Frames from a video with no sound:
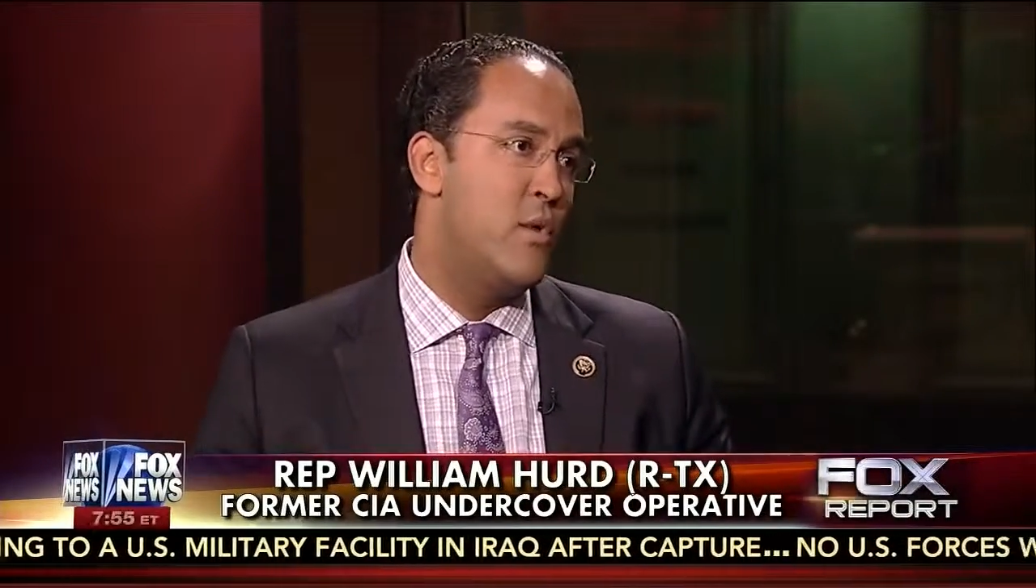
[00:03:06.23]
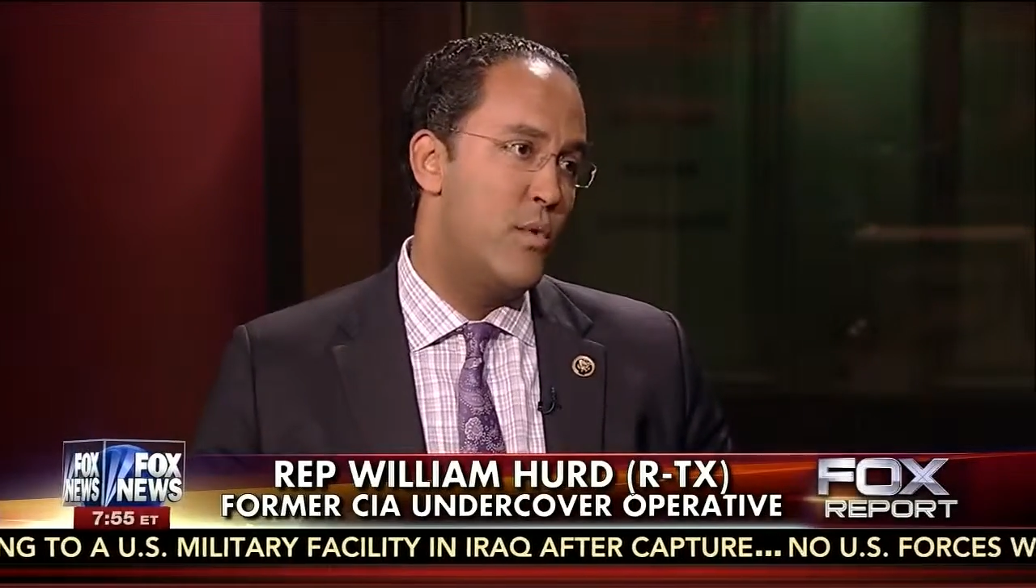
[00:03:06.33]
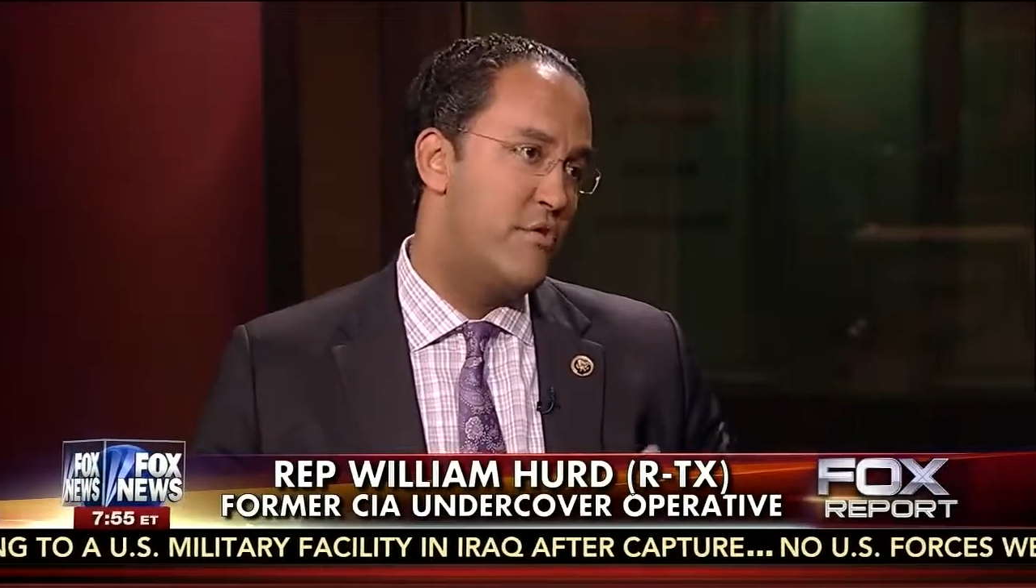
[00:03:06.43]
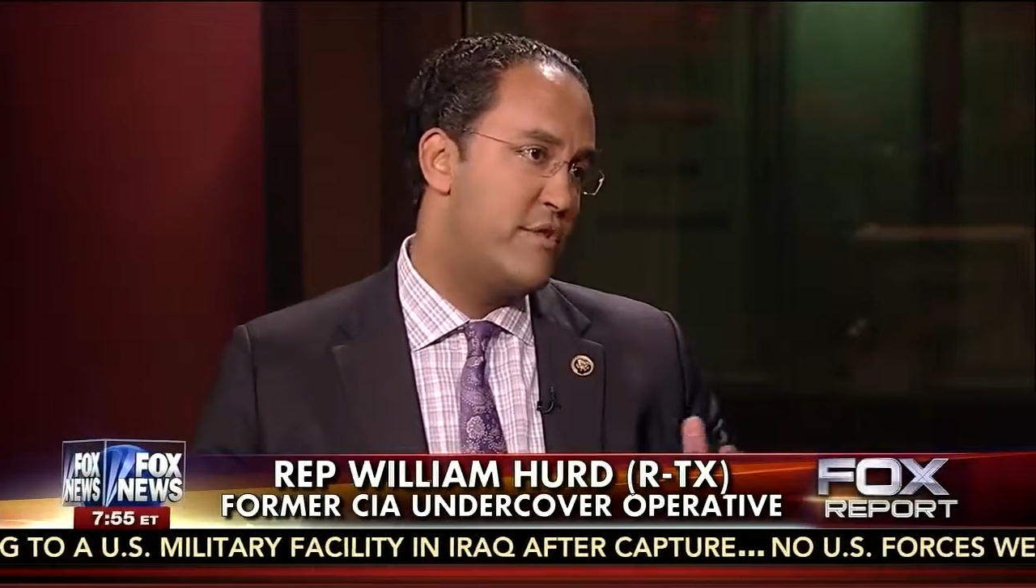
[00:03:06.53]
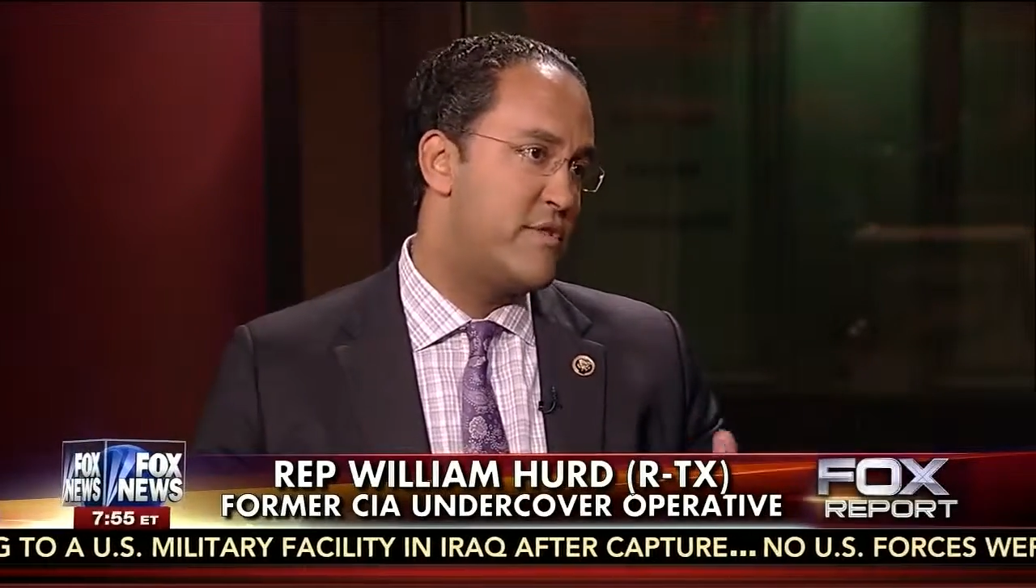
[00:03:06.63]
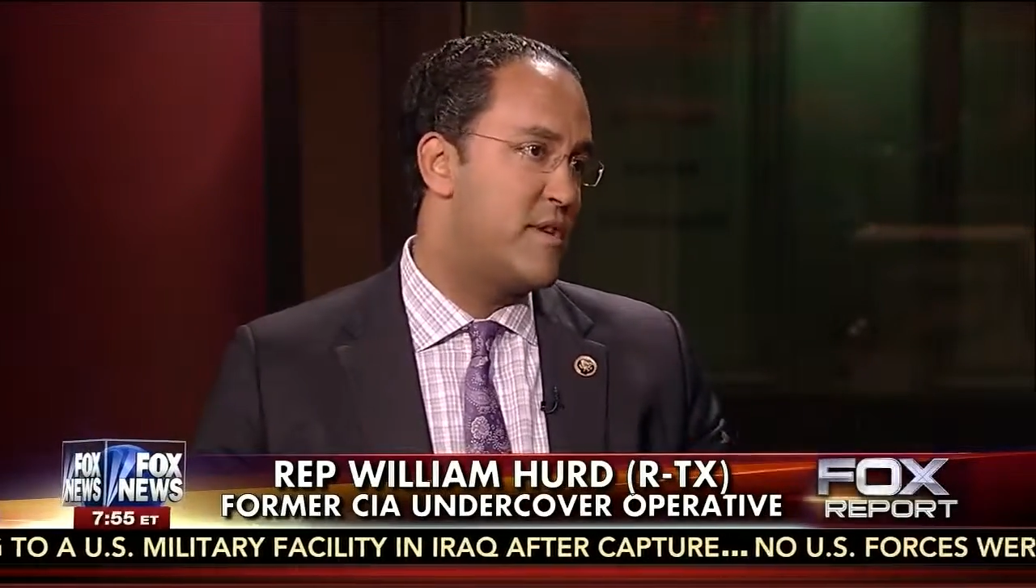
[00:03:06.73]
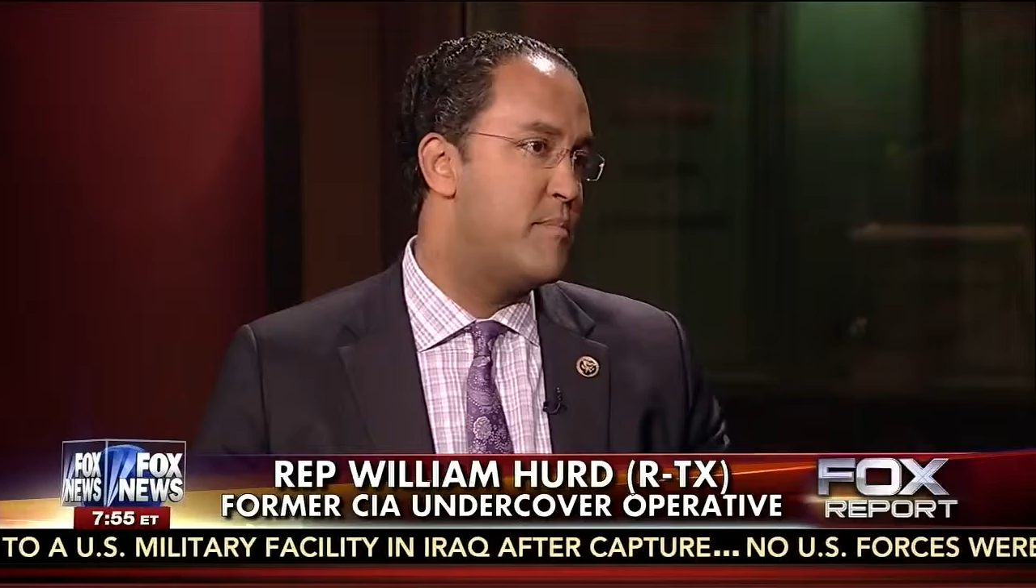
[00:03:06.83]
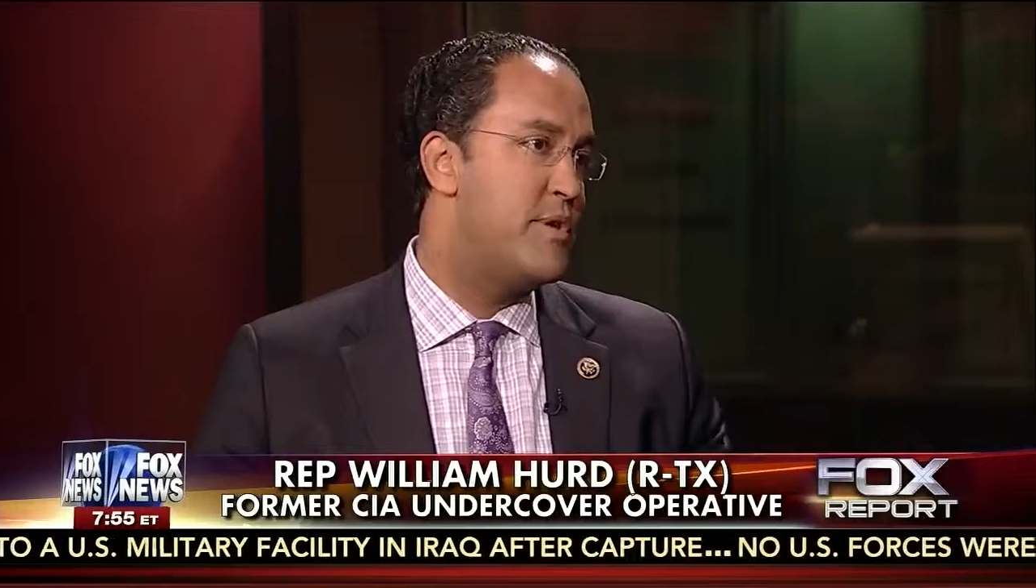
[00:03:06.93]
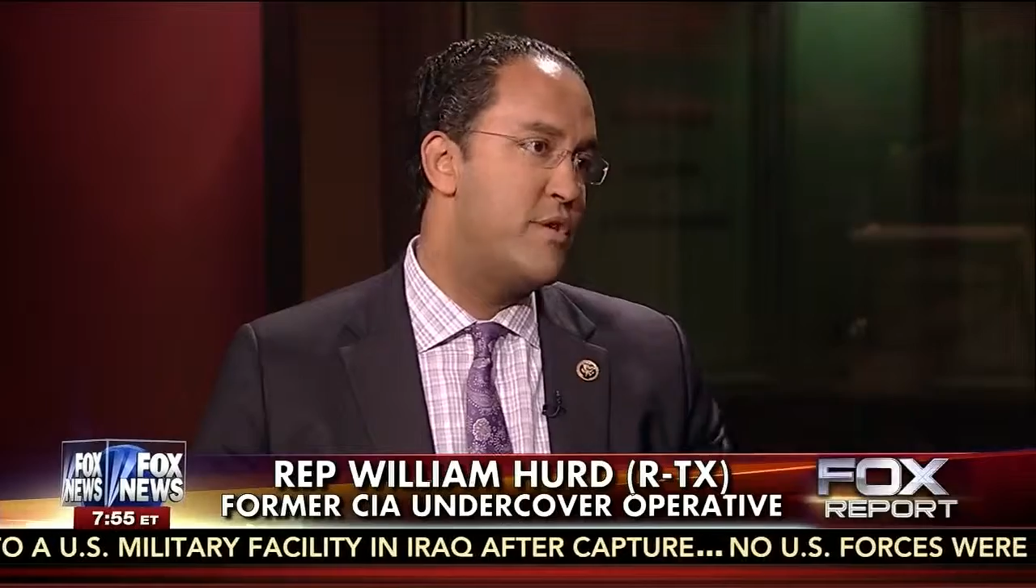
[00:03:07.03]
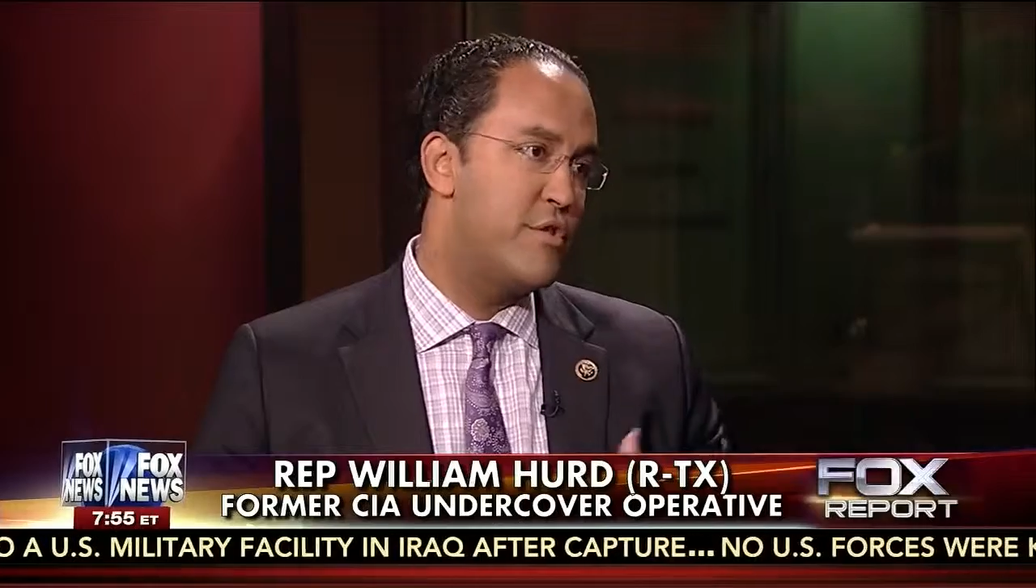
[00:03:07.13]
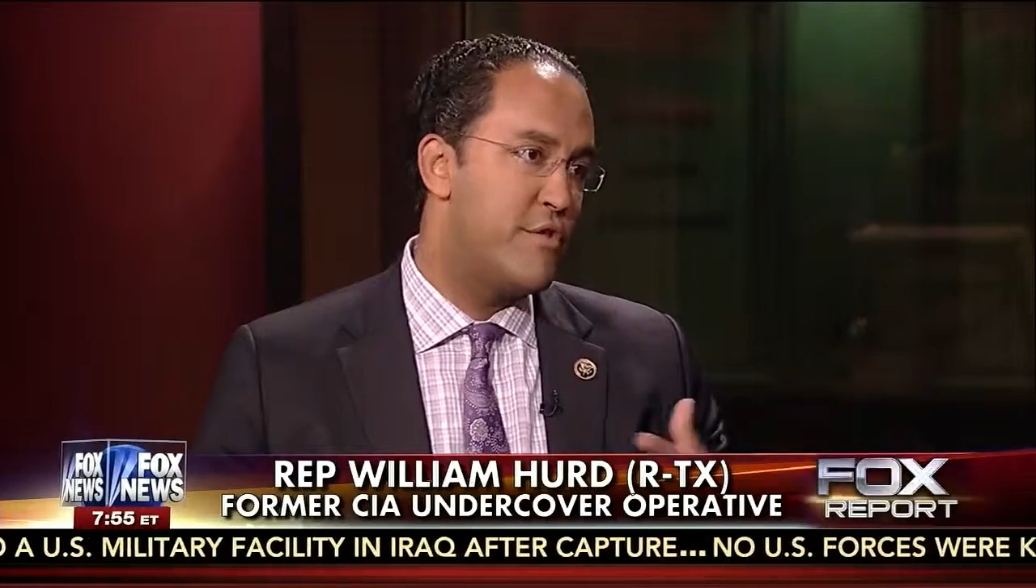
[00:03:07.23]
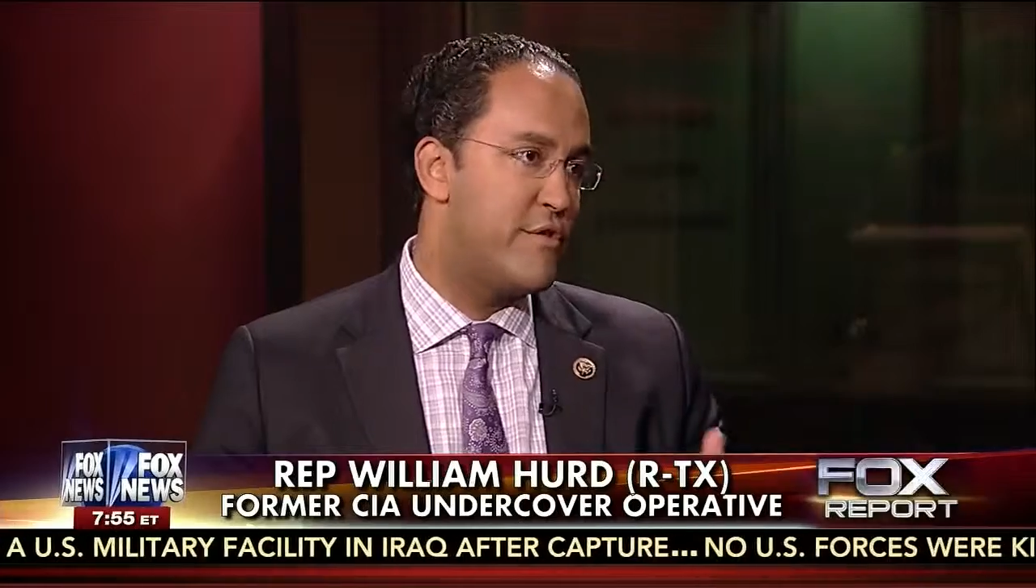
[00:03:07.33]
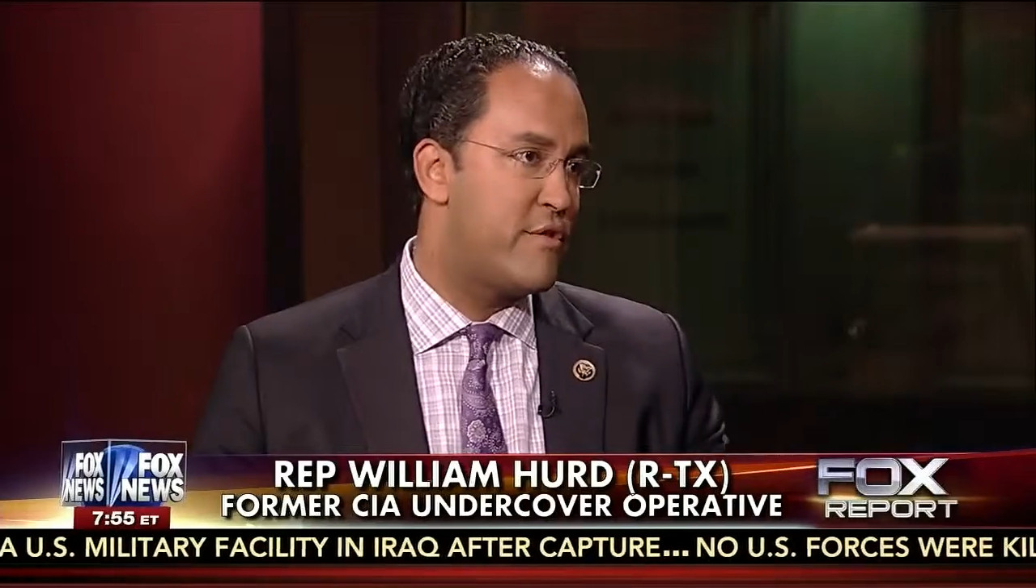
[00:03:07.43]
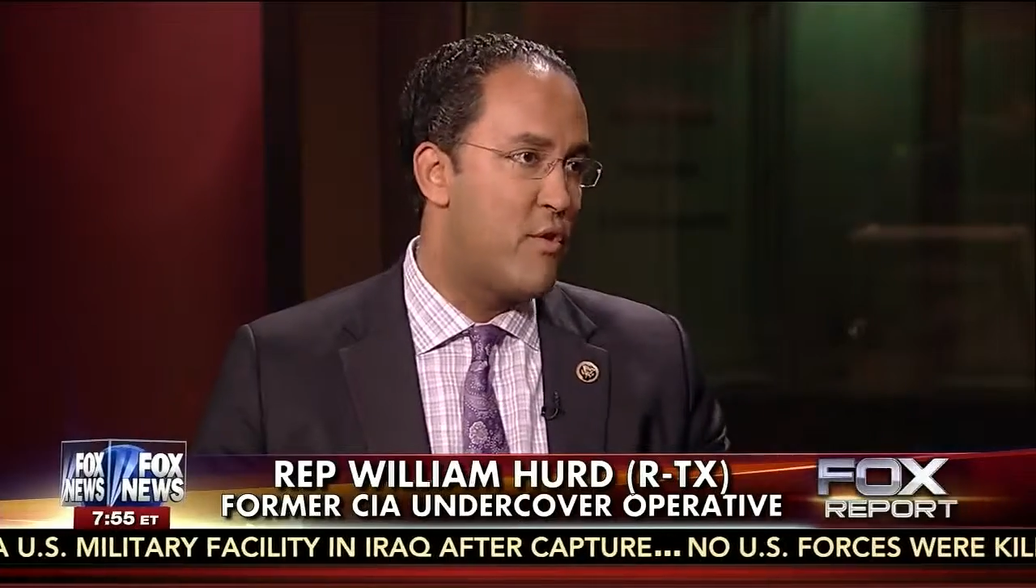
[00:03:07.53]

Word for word: whether it's the computer